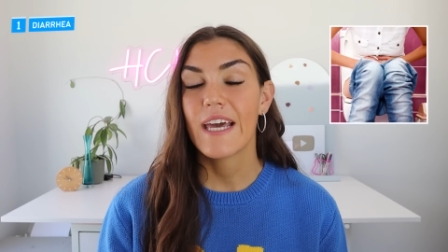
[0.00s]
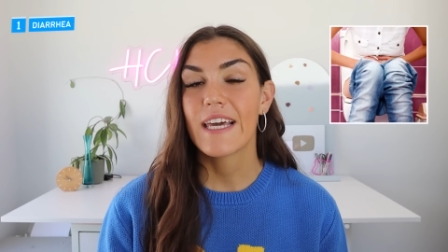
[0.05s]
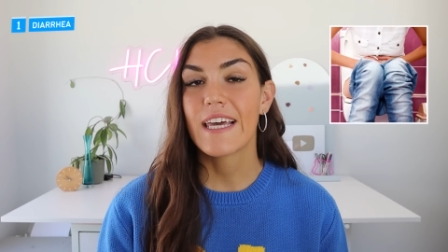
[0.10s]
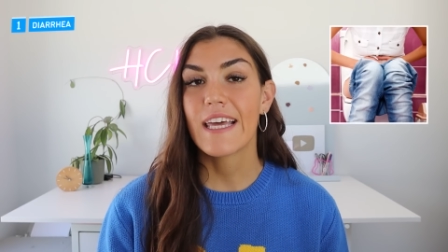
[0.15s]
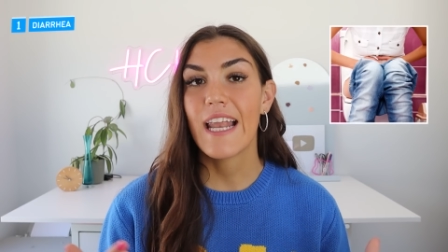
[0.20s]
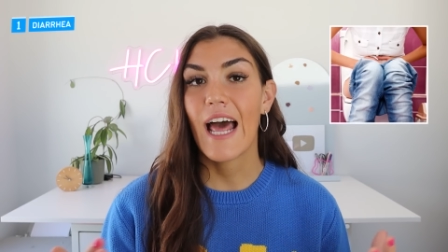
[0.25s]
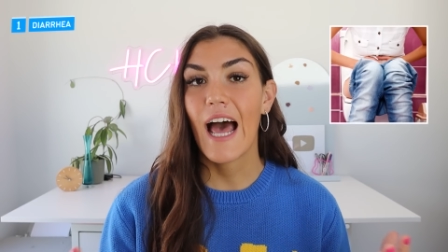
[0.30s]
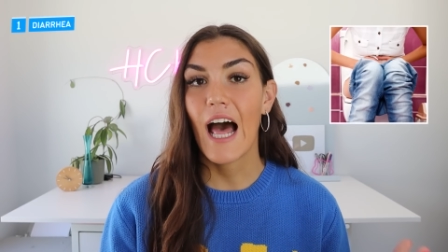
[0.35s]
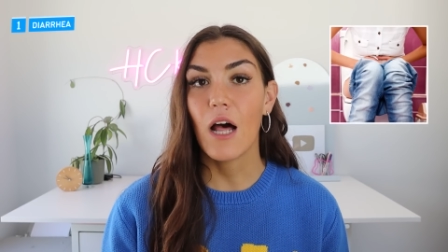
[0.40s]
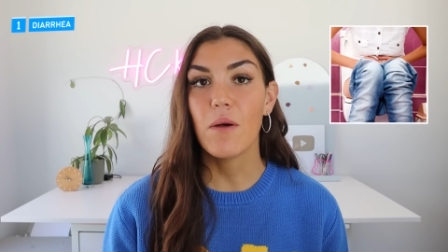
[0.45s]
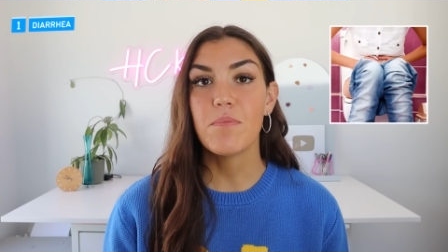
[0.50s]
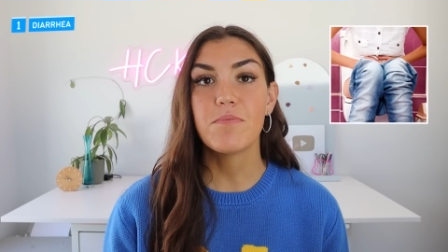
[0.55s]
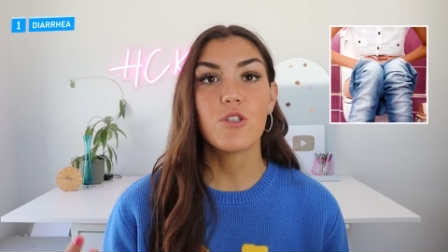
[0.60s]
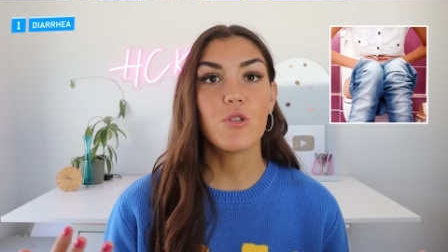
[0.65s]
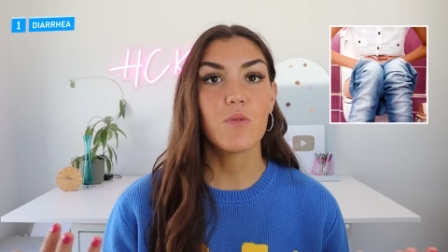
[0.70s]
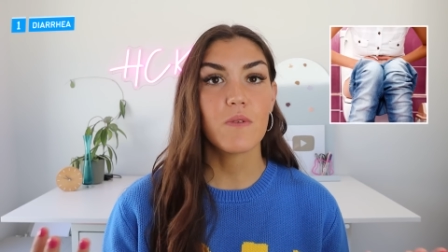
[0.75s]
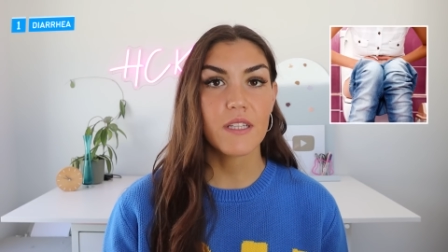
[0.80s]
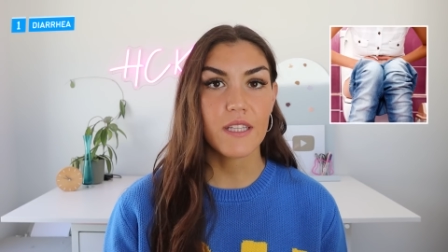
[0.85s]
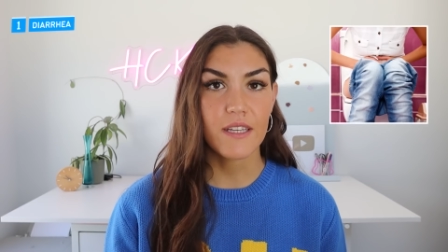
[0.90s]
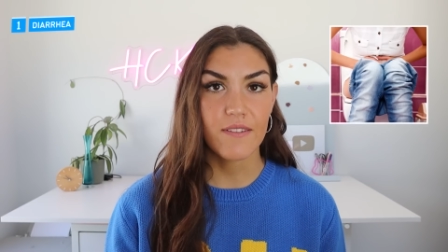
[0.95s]
can help
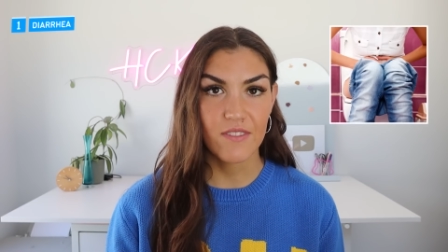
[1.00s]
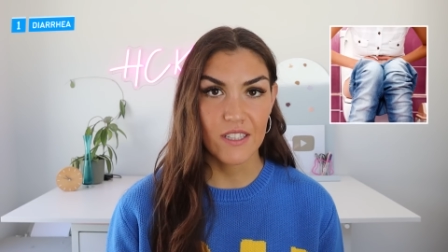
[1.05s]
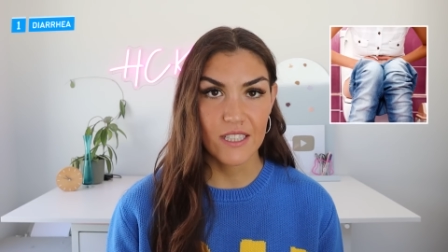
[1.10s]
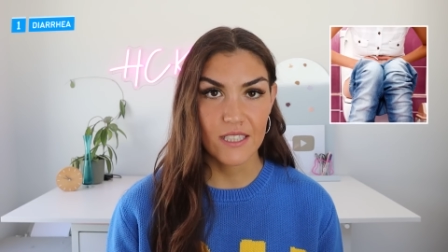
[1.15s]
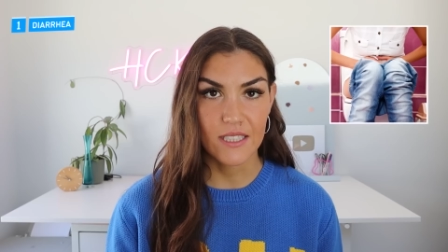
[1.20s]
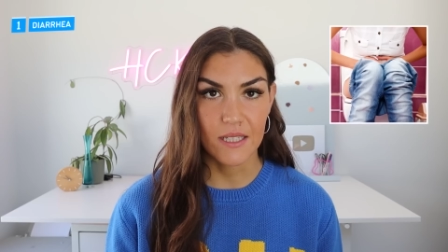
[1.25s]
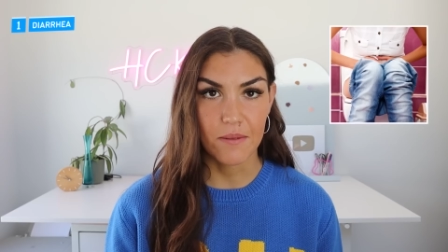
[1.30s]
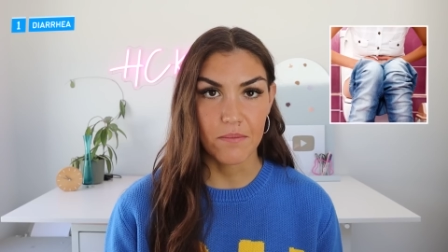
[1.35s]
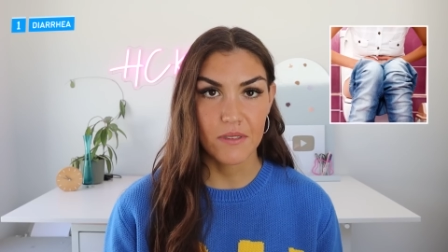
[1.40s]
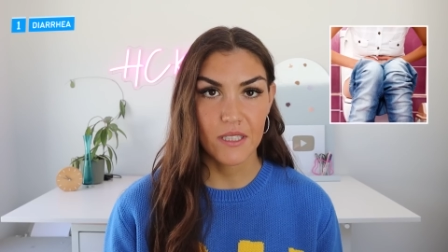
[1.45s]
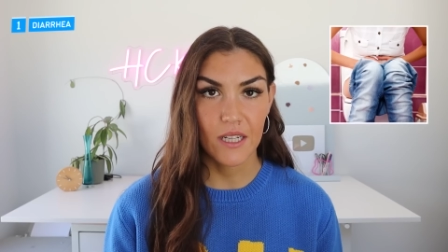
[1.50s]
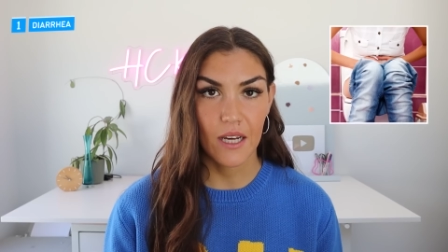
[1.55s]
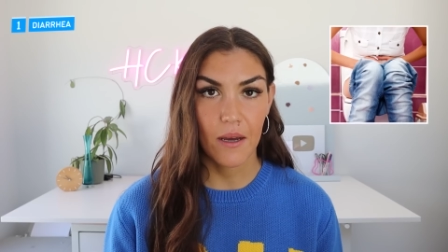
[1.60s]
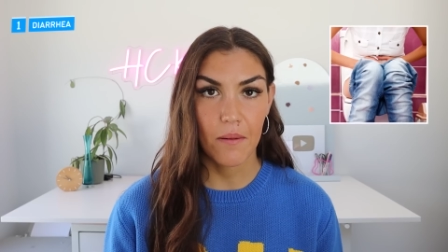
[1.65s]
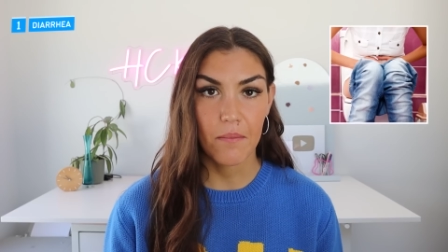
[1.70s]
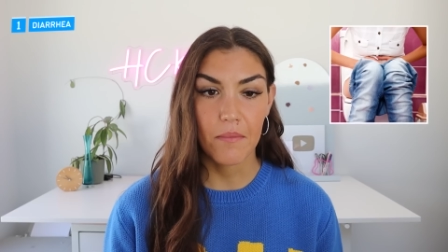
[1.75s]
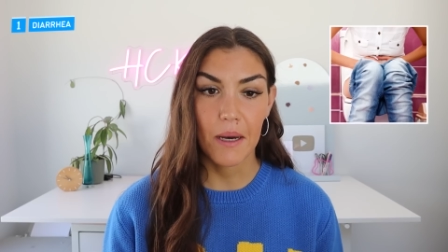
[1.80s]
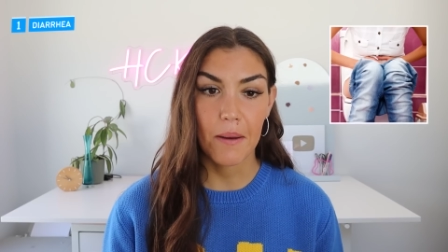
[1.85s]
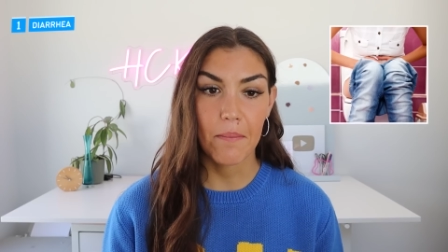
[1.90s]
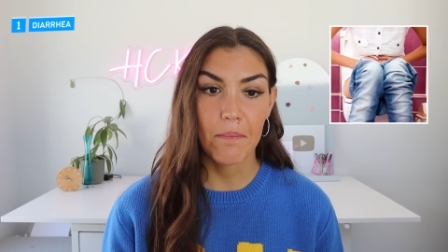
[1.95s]
to relieve this symptom,